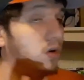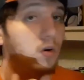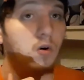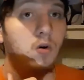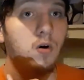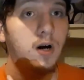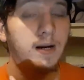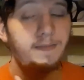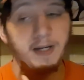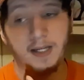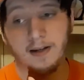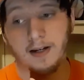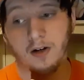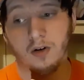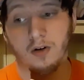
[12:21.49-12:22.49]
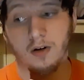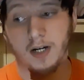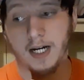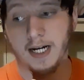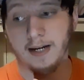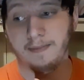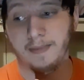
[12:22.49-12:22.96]
or
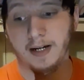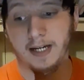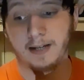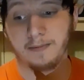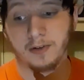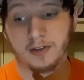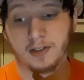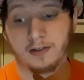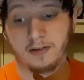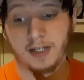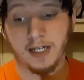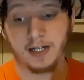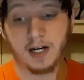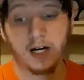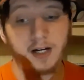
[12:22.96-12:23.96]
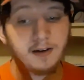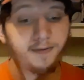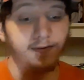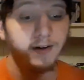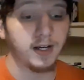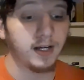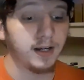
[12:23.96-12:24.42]
I'm able to get
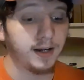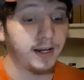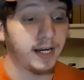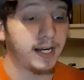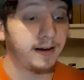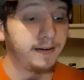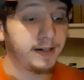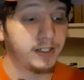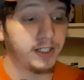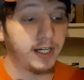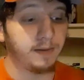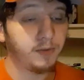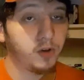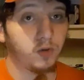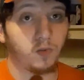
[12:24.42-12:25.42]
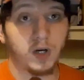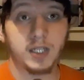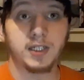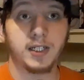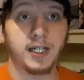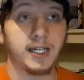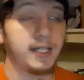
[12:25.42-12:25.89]
off and I'm actually able to
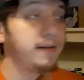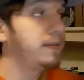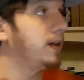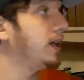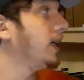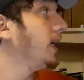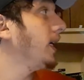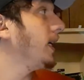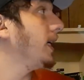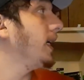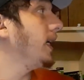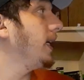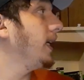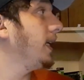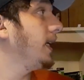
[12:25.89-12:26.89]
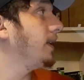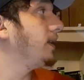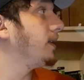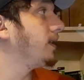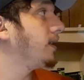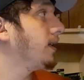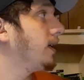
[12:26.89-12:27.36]
watch the game.
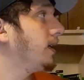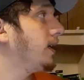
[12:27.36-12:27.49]
It's